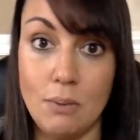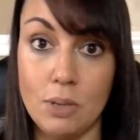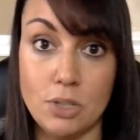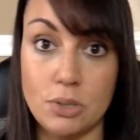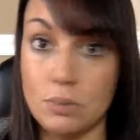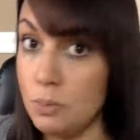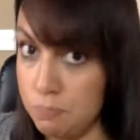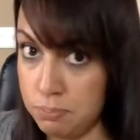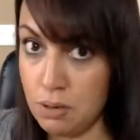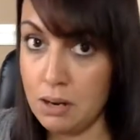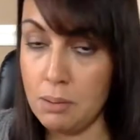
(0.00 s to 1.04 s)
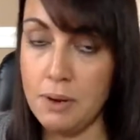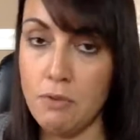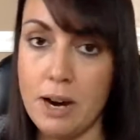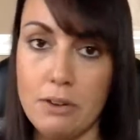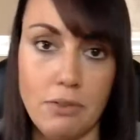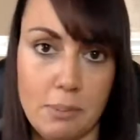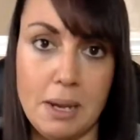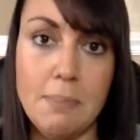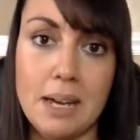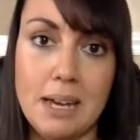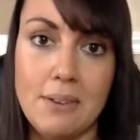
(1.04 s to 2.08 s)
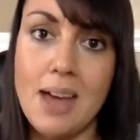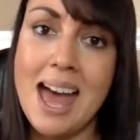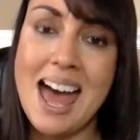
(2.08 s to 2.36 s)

which would probably be rare for me, but if